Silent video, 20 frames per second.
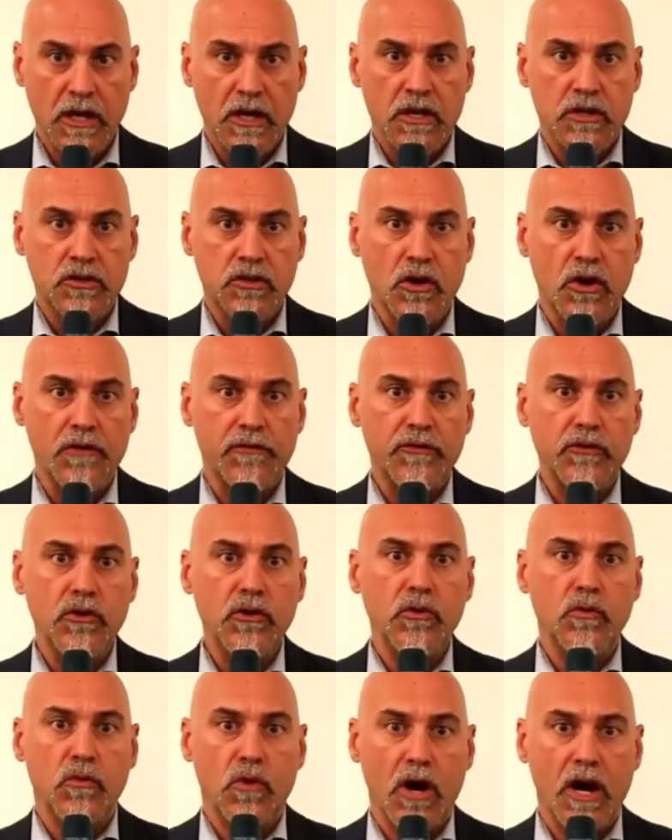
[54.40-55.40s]
So if
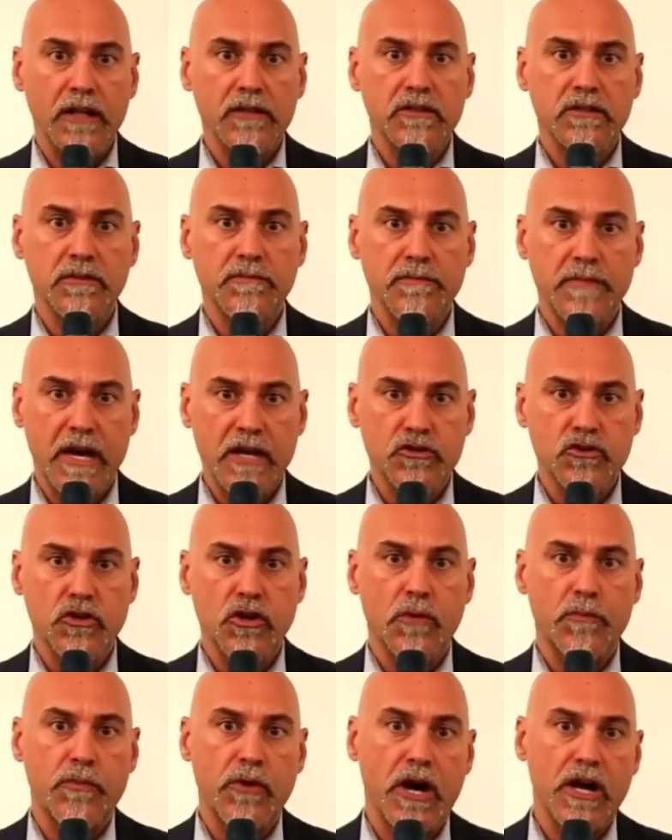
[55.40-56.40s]
you want to measure
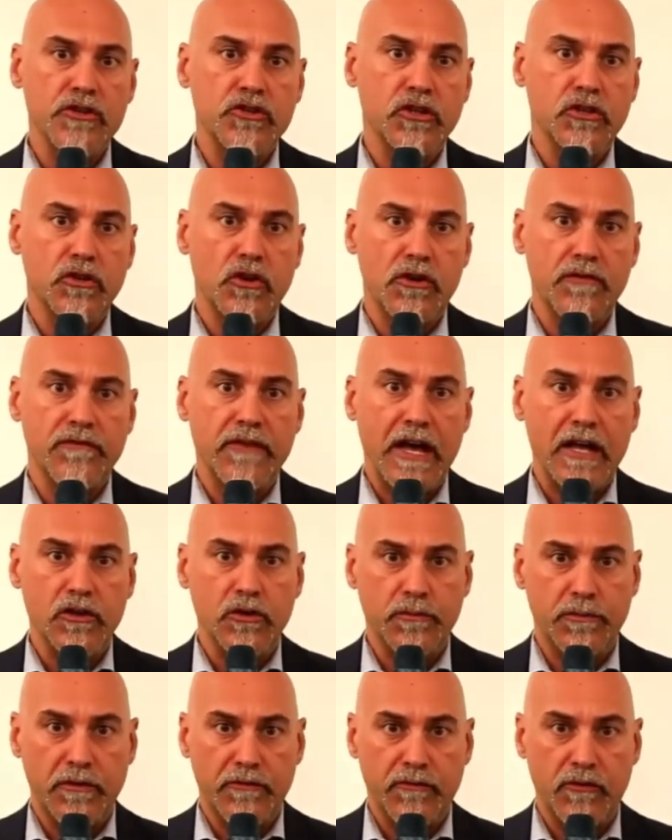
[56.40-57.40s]
your project earned
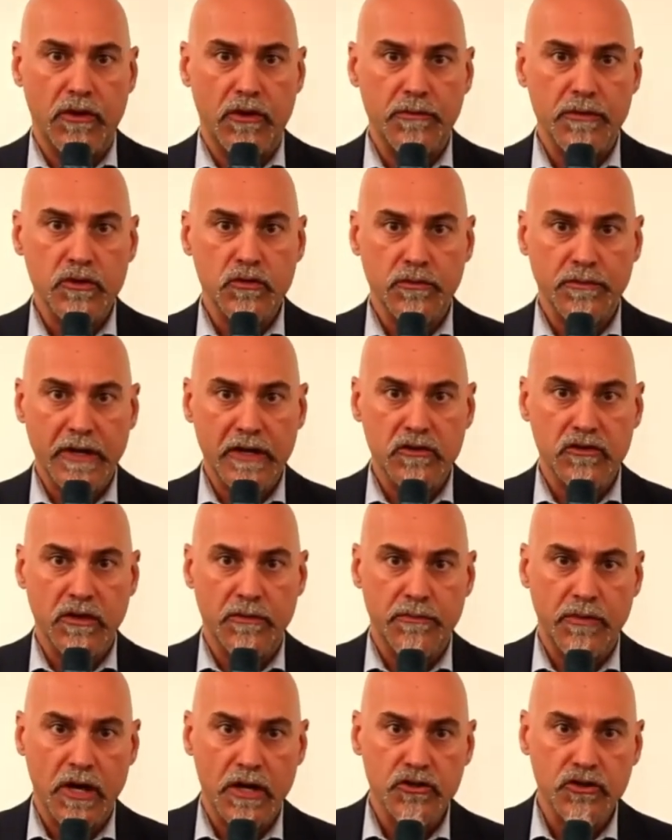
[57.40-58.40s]
value performance with
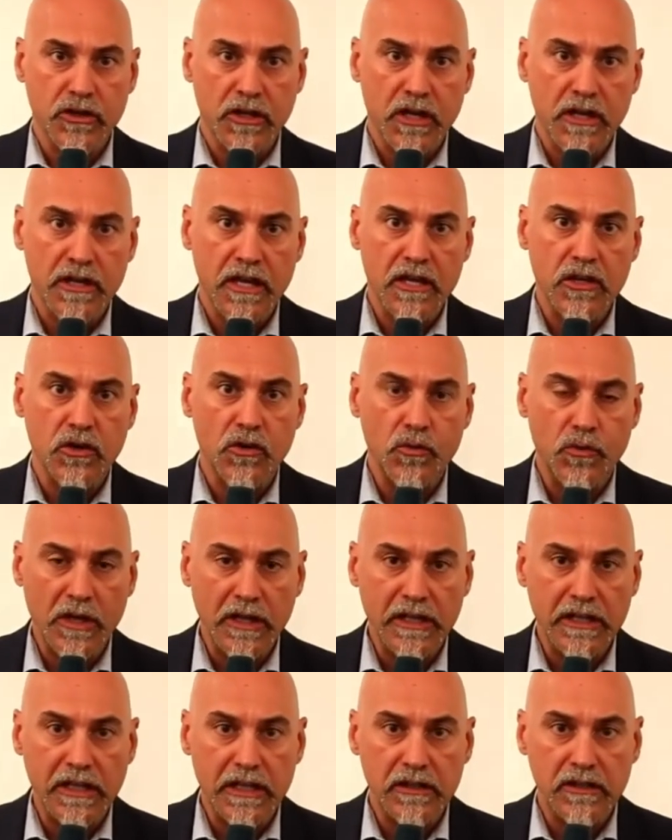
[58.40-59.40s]
Microsoft Project, then you
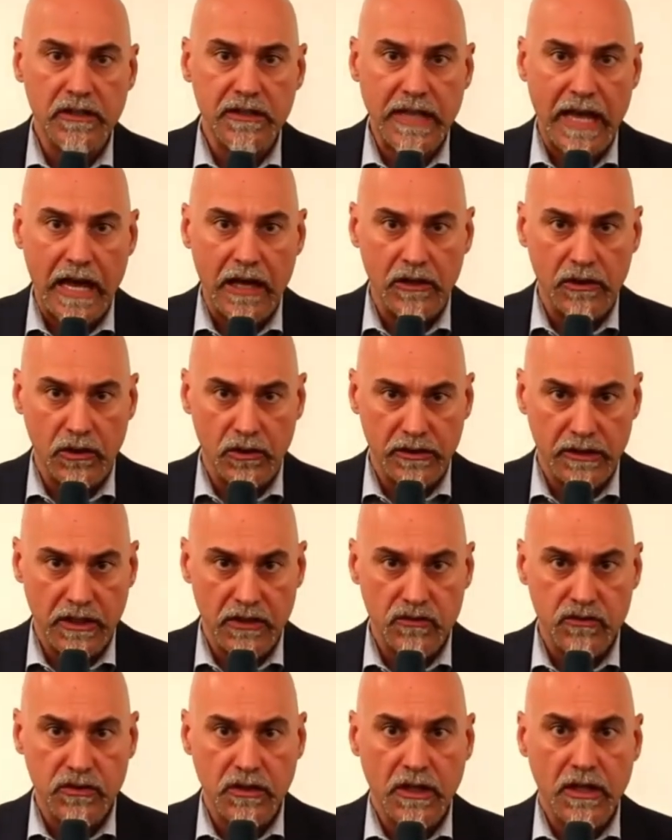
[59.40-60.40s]
really need to download
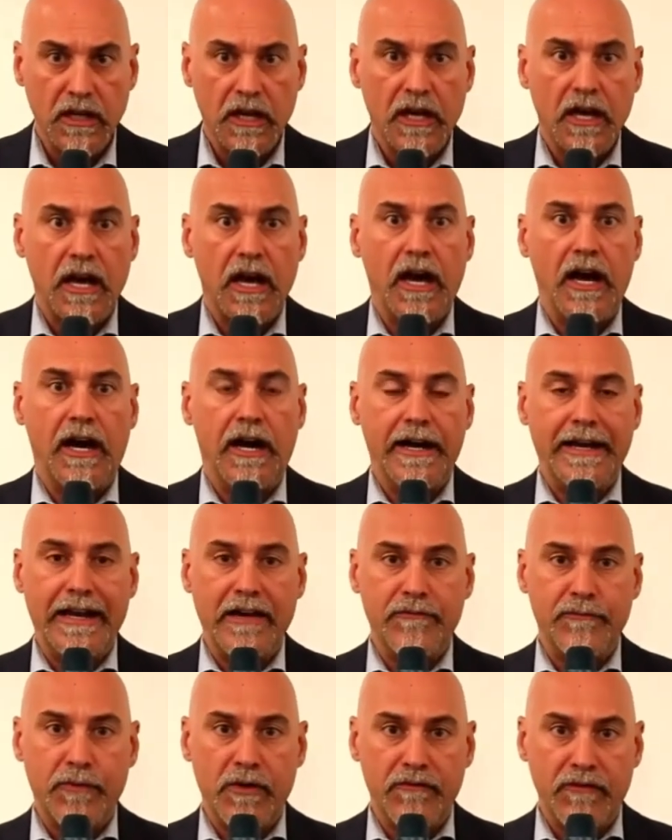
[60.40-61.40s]
this. And
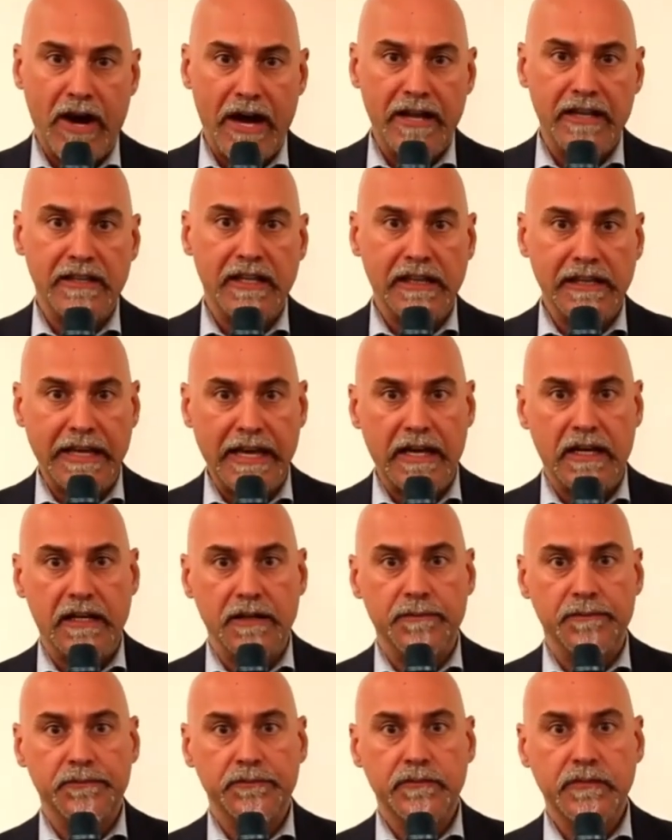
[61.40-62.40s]
I've provided the link
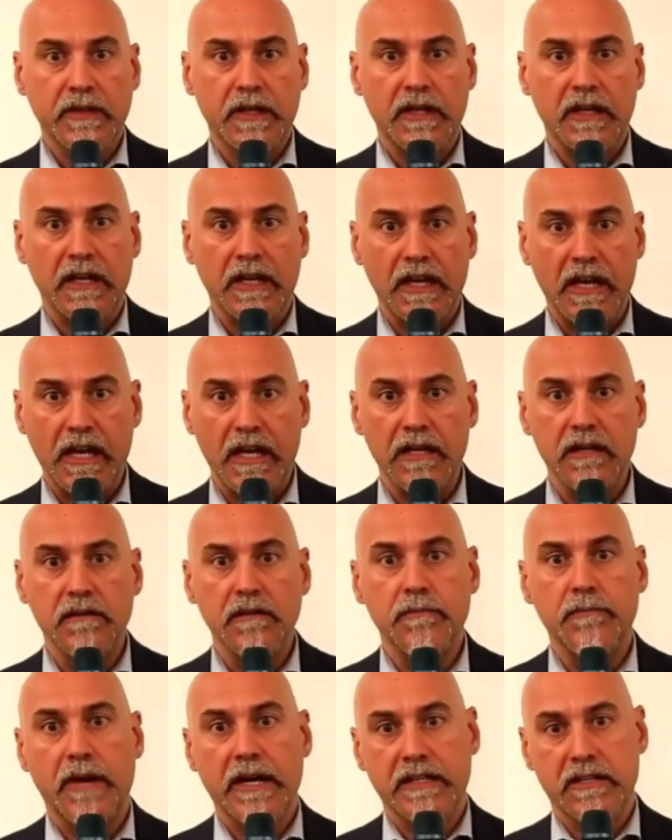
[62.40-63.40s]
in
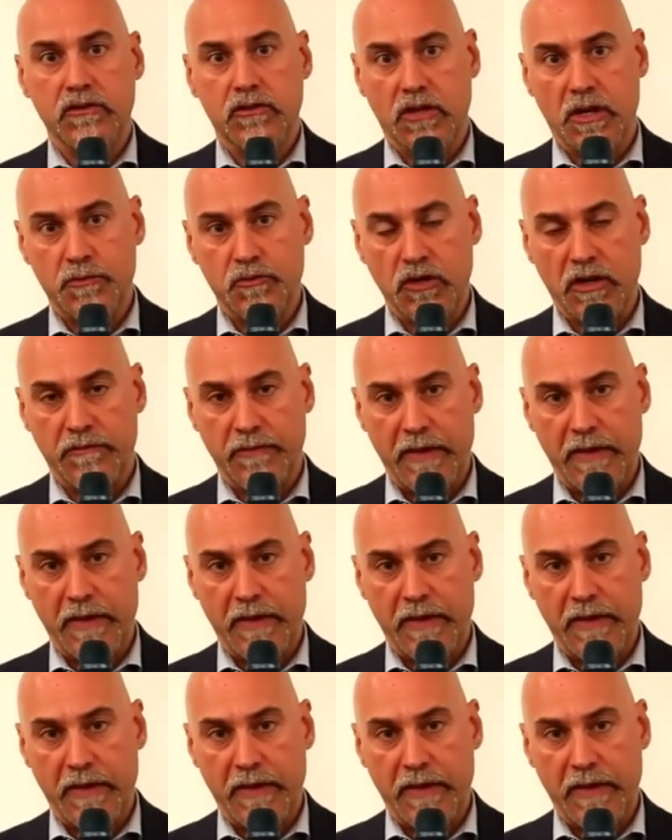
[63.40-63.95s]
my description of